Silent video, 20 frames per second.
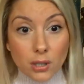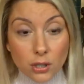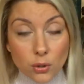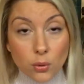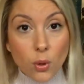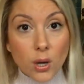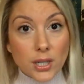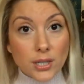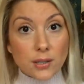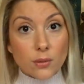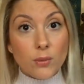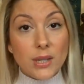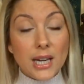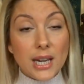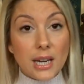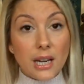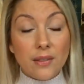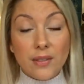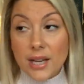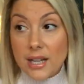twice a
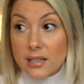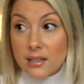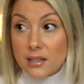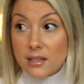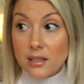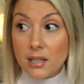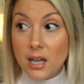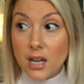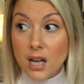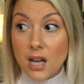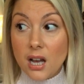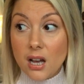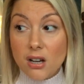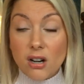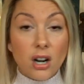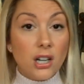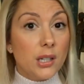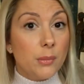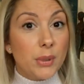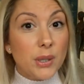week, and that's
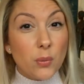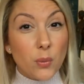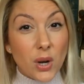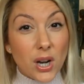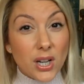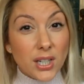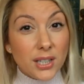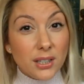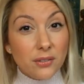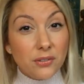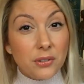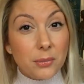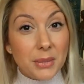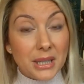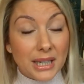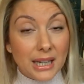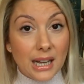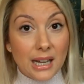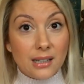kind of been working for me.